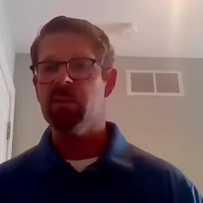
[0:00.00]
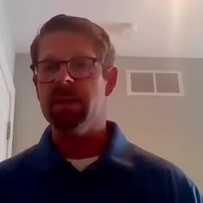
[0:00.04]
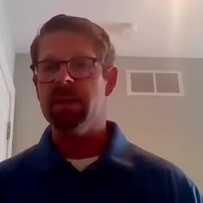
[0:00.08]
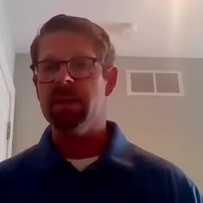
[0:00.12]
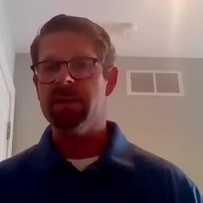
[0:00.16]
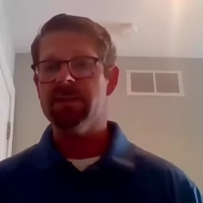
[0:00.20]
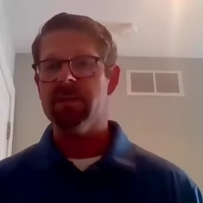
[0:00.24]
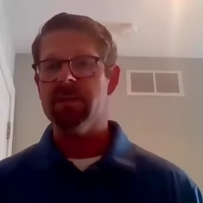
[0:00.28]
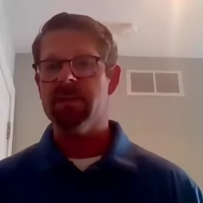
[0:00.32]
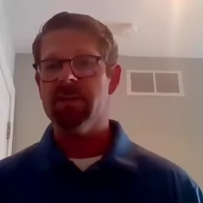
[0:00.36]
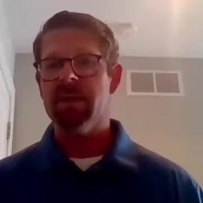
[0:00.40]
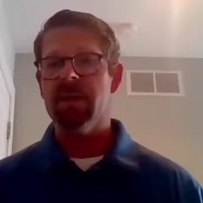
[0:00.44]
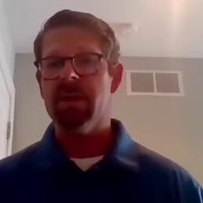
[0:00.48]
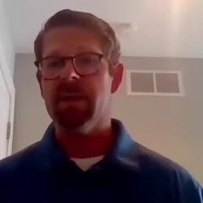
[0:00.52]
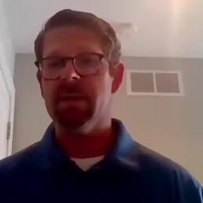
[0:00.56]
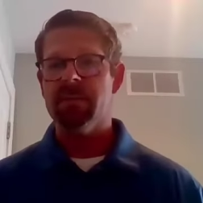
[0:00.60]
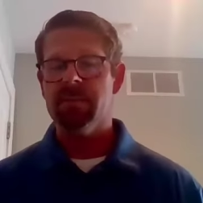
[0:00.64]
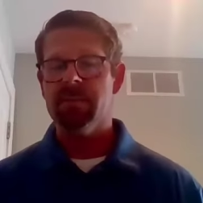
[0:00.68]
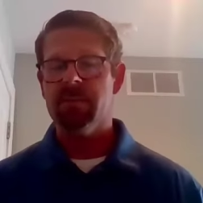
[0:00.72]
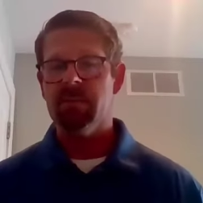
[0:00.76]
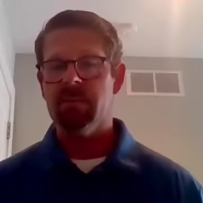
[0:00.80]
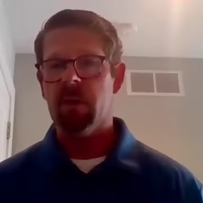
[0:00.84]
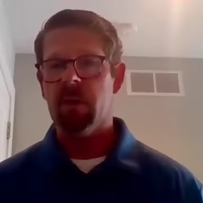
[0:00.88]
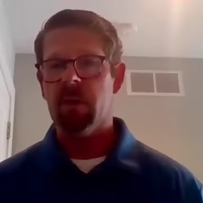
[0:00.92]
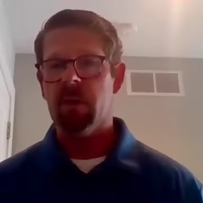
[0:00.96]
Plants are
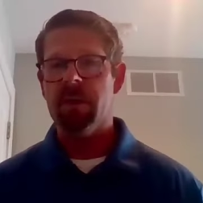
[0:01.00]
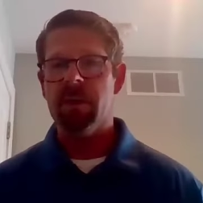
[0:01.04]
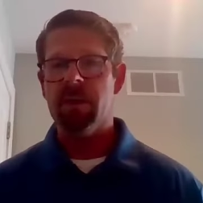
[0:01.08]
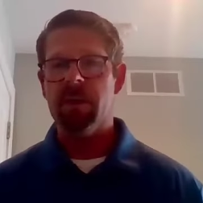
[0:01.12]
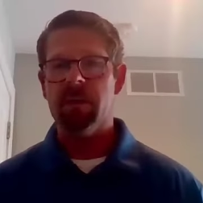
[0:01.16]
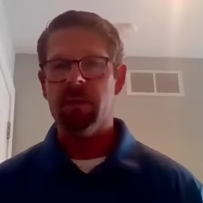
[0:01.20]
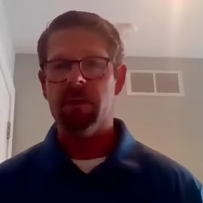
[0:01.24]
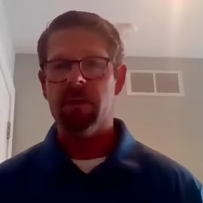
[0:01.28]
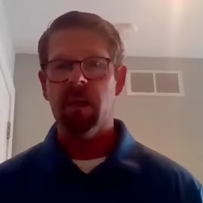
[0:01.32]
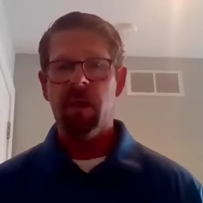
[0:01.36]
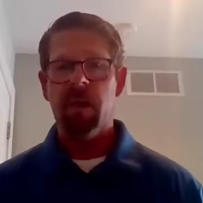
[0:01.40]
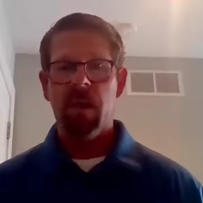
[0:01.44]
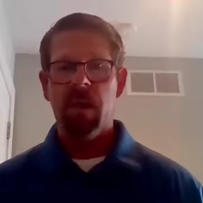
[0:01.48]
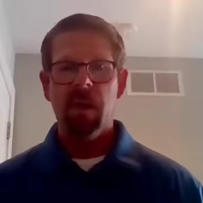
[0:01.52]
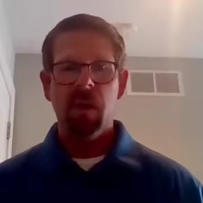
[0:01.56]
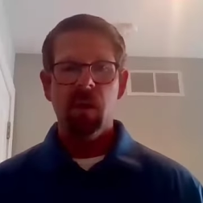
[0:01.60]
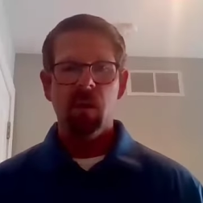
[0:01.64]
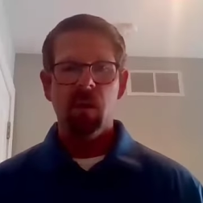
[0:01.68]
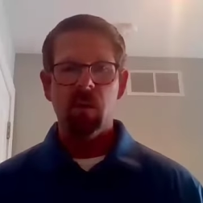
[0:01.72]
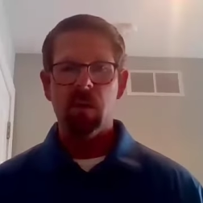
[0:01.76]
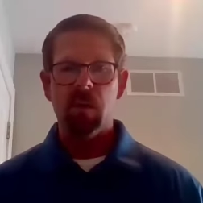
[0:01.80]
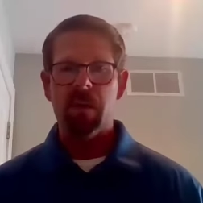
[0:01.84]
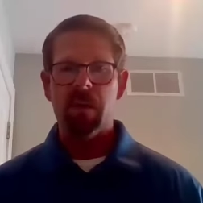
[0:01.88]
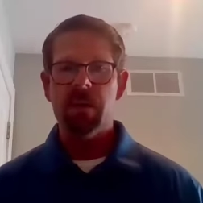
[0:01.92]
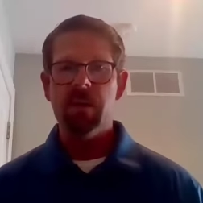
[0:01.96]
not ready. And
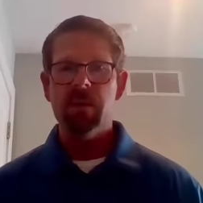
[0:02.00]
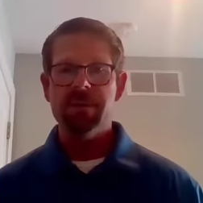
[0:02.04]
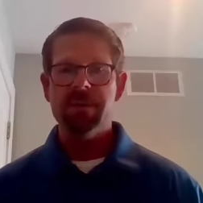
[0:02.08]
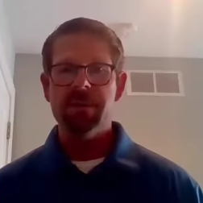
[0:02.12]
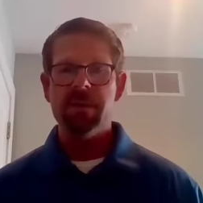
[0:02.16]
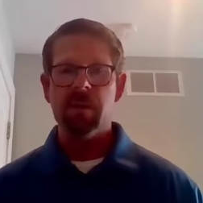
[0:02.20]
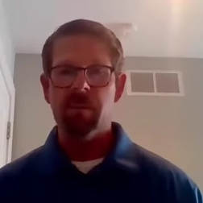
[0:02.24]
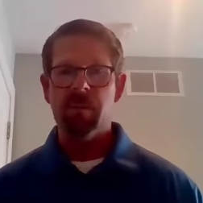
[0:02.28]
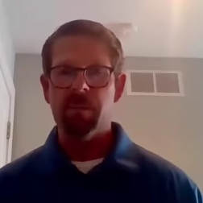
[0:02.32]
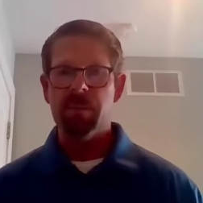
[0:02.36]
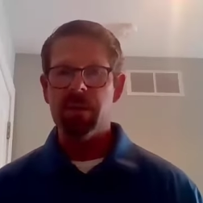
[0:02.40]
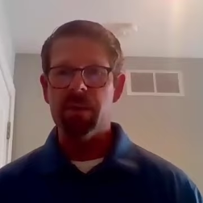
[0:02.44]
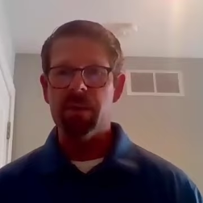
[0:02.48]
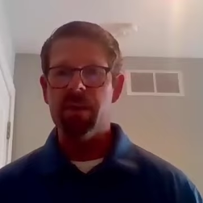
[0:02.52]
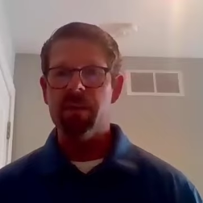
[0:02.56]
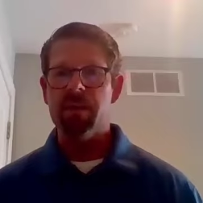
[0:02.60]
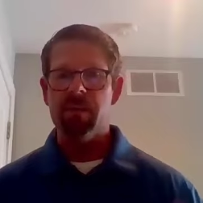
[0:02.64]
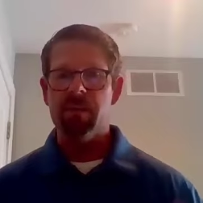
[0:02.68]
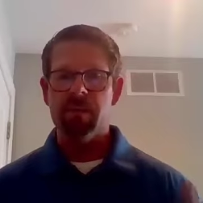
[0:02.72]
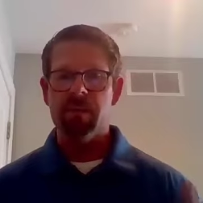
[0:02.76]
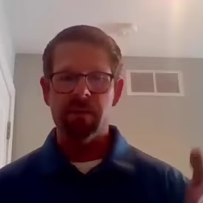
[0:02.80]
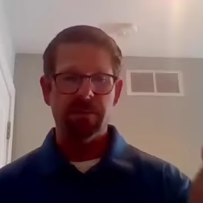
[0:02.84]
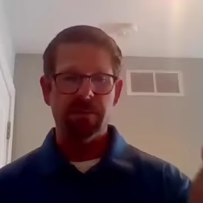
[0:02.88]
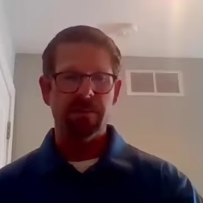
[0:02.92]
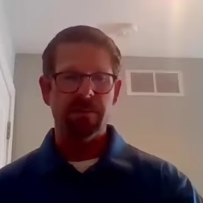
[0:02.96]
we're a huge company
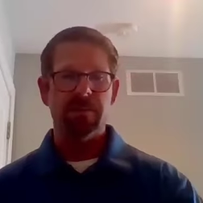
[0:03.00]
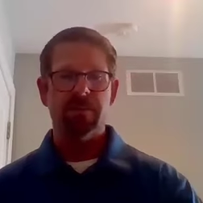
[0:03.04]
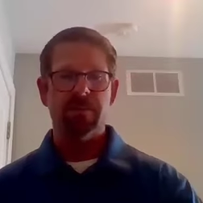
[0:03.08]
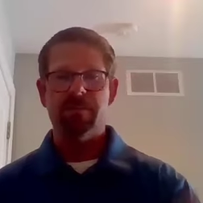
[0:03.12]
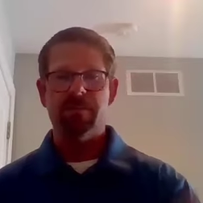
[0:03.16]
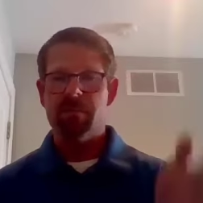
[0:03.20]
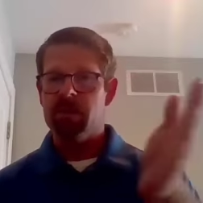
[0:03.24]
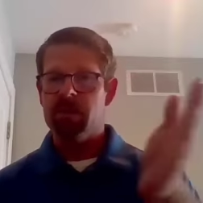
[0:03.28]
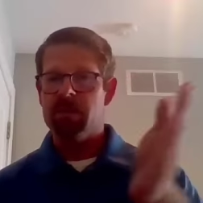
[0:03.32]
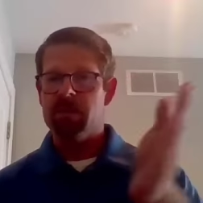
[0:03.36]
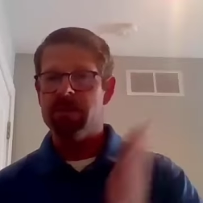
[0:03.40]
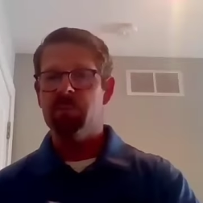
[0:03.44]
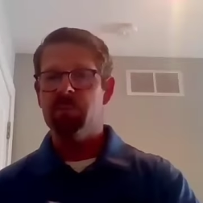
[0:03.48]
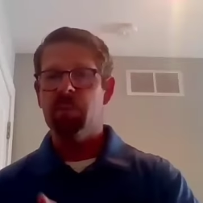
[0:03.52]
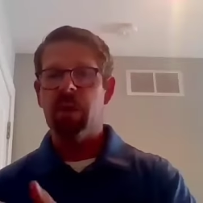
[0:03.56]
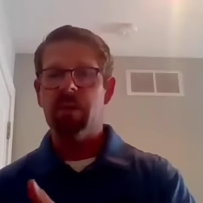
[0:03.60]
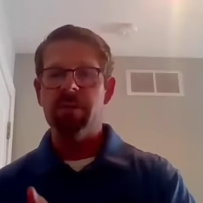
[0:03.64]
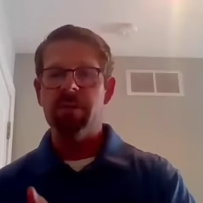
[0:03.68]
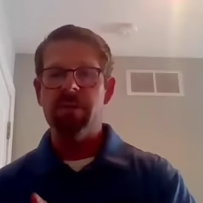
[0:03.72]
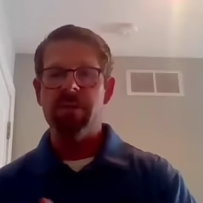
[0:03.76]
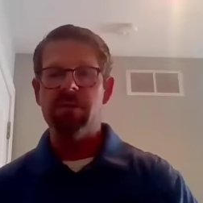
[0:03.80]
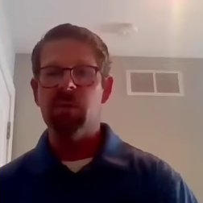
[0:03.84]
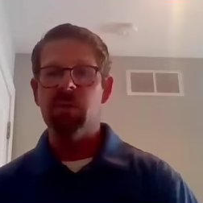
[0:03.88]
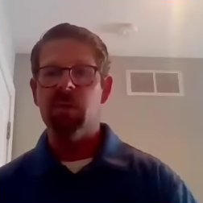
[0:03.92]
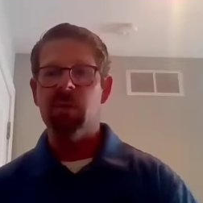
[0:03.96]
and there's there's
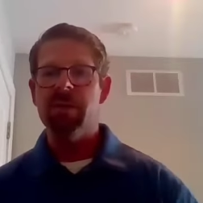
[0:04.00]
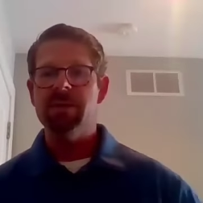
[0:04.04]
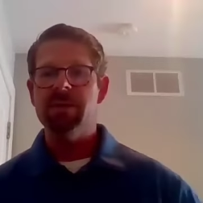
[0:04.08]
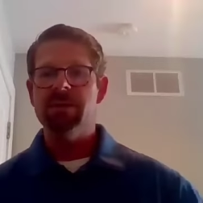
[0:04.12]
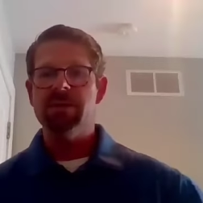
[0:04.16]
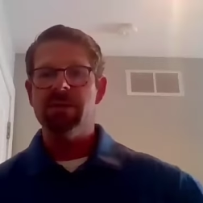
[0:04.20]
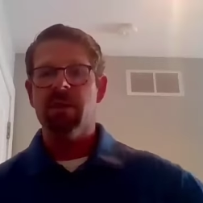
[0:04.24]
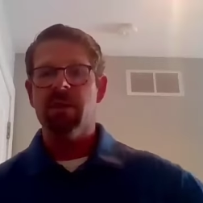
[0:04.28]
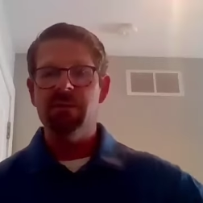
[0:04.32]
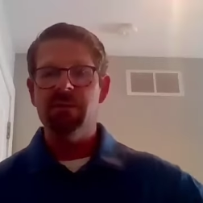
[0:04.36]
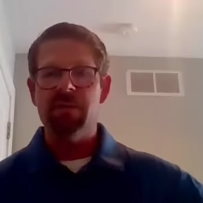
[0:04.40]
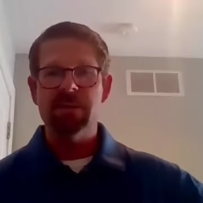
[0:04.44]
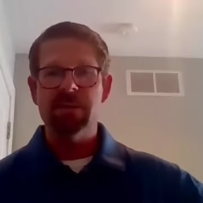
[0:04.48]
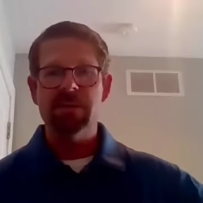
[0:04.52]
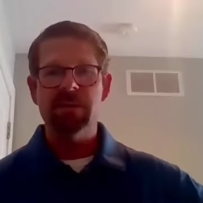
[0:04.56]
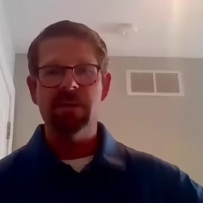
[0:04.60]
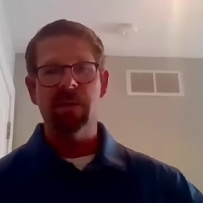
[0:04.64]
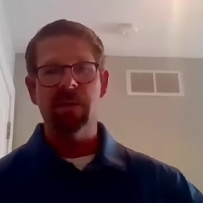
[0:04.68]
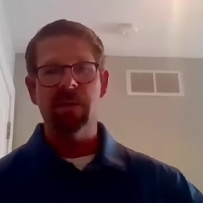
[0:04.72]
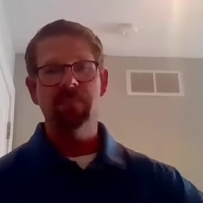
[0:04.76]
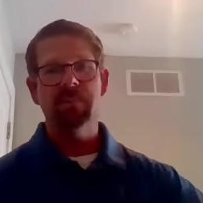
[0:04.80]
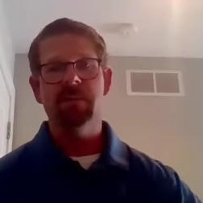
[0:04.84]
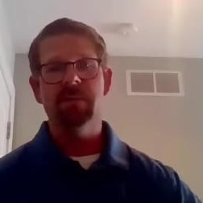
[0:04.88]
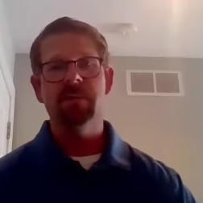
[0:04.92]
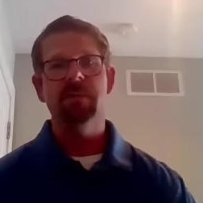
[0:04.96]
probably 27
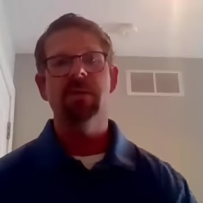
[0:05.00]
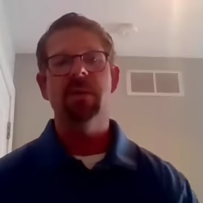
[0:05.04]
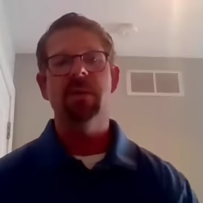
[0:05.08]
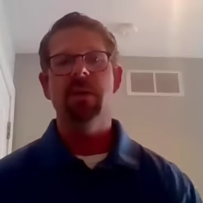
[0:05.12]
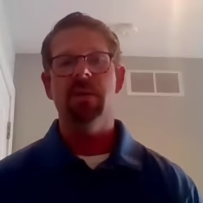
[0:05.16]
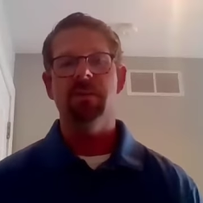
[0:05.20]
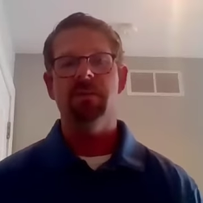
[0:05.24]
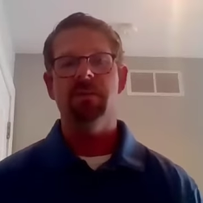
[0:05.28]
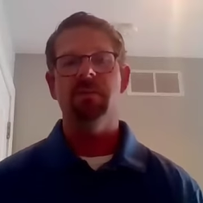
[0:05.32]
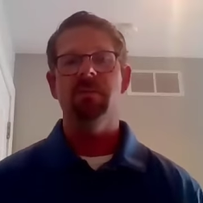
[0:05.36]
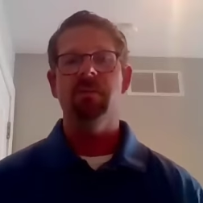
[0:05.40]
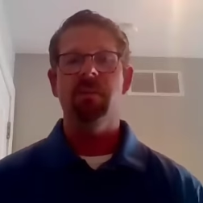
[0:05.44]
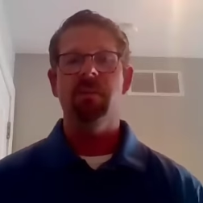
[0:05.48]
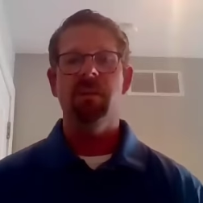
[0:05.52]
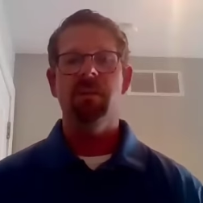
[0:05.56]
steps to get